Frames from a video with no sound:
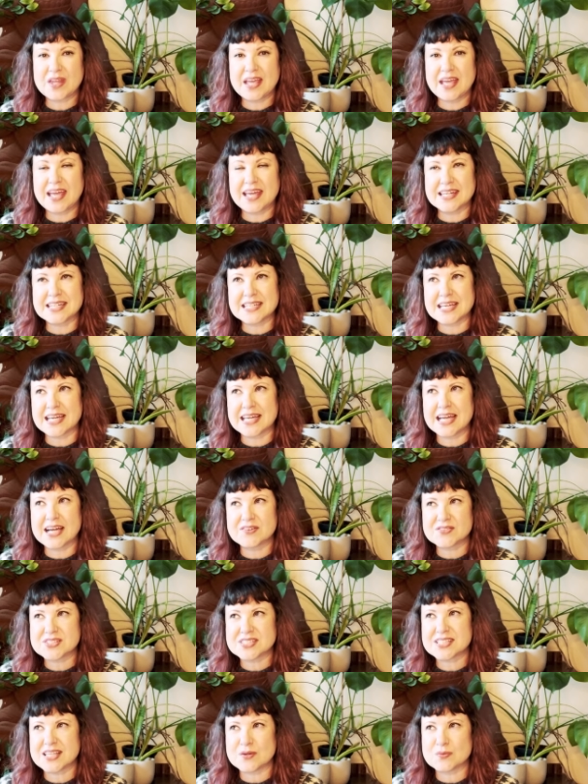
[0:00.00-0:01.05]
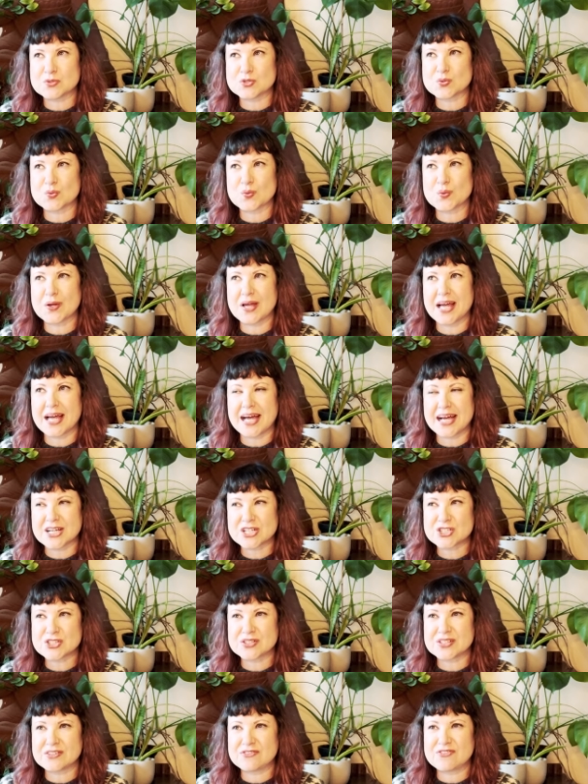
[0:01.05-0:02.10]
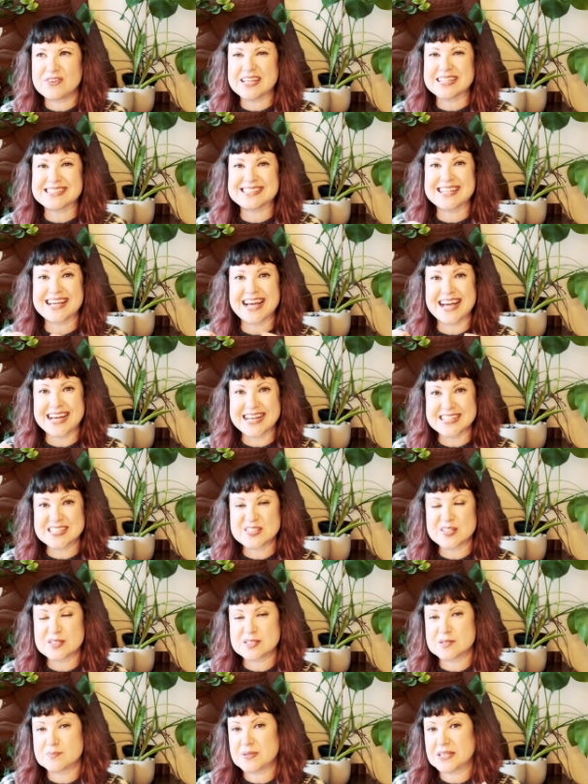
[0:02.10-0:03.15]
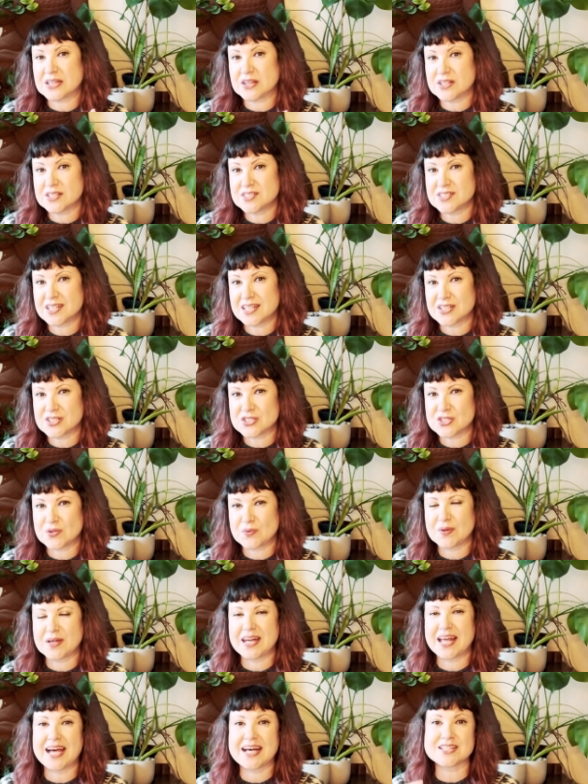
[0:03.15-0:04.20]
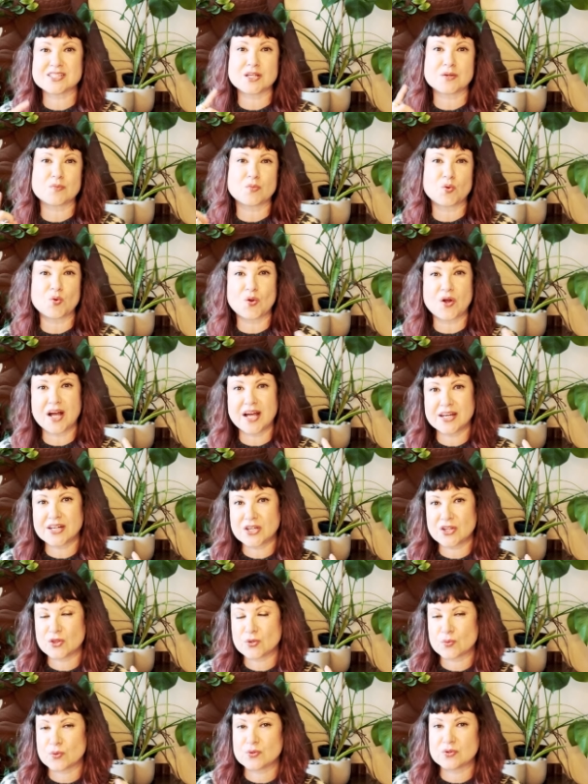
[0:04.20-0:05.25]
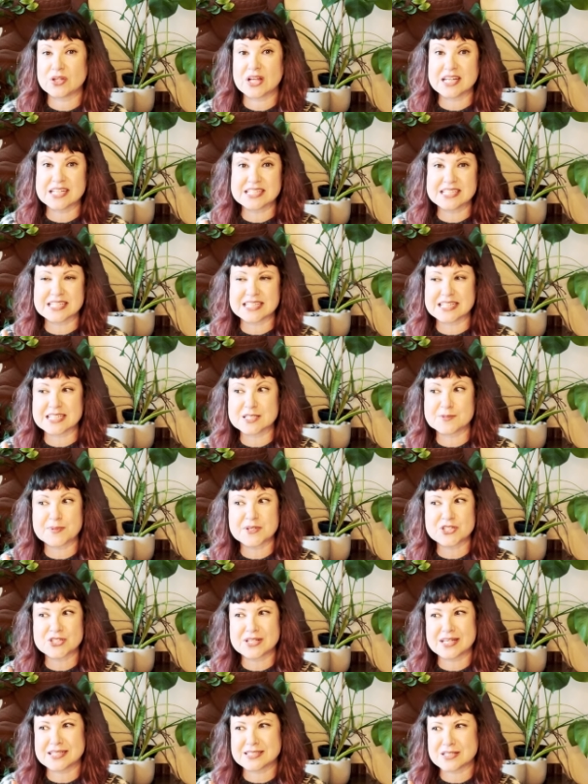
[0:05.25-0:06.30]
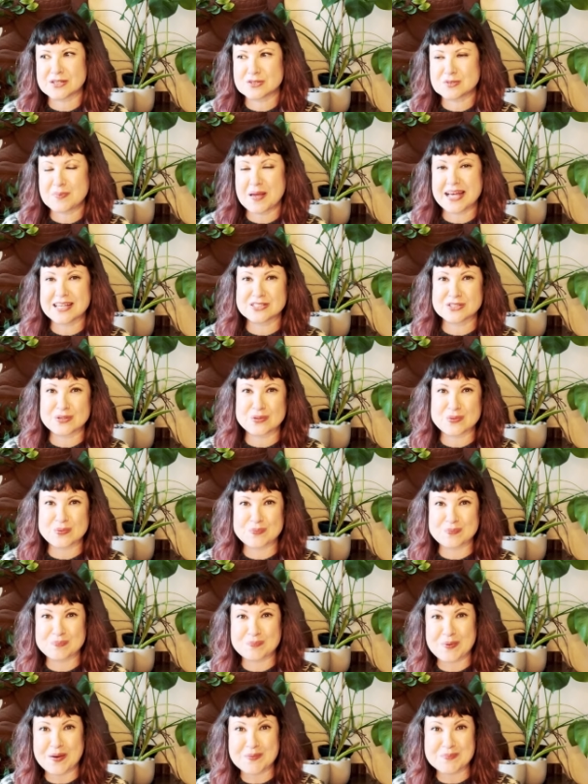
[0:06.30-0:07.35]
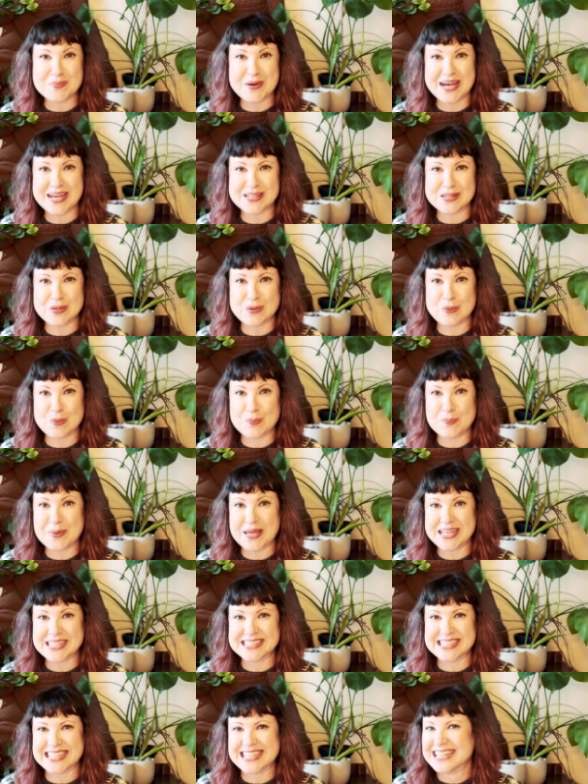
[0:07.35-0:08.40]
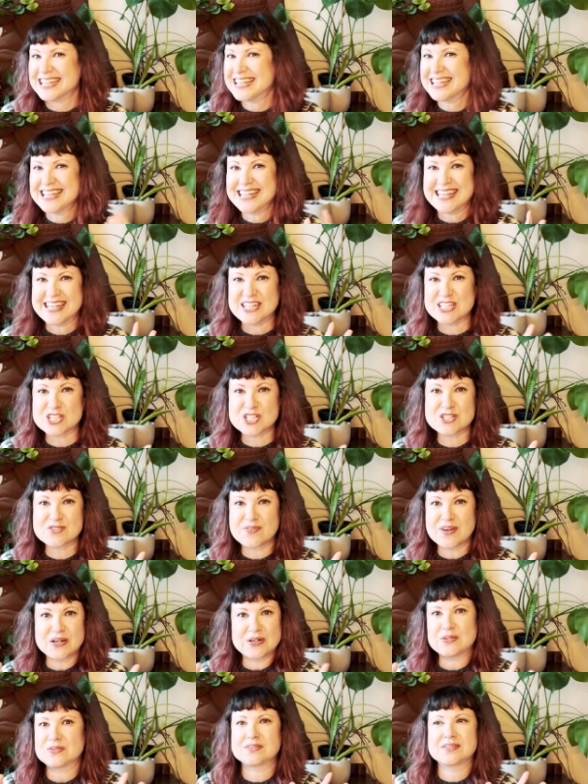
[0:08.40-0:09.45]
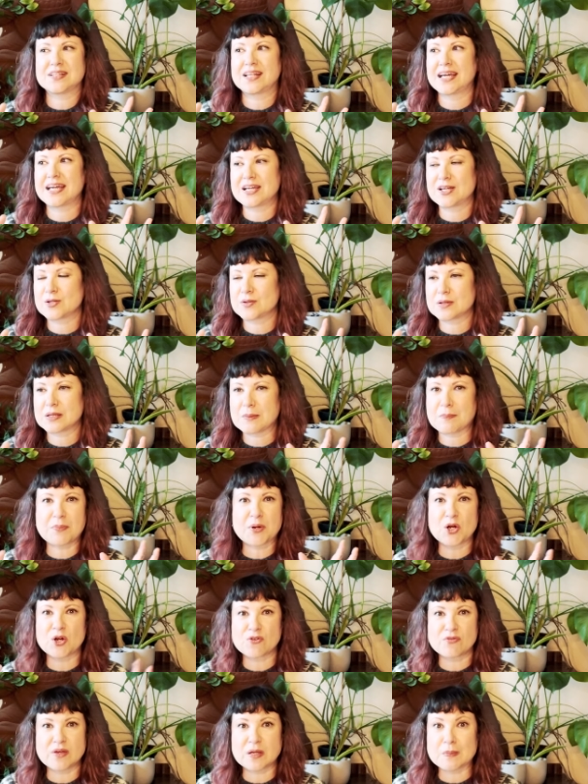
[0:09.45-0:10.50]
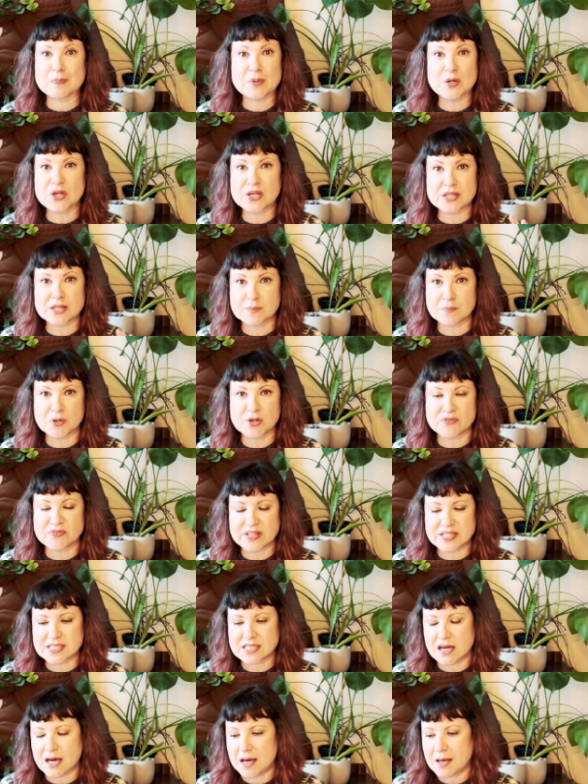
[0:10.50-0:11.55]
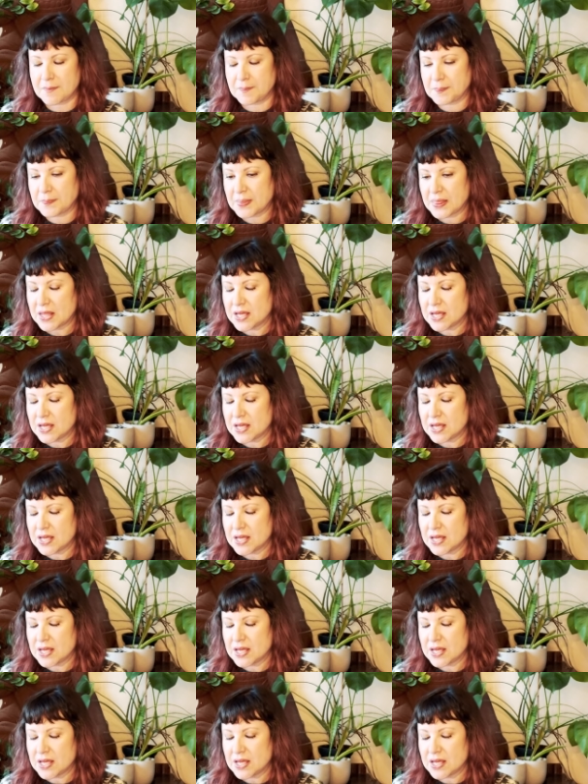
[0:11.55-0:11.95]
And I have to say, it was actually fantastic to be listening to it as I'm riding through London, especially as I was passing by the Old Bailey. It just felt like the perfect book at the perfect time.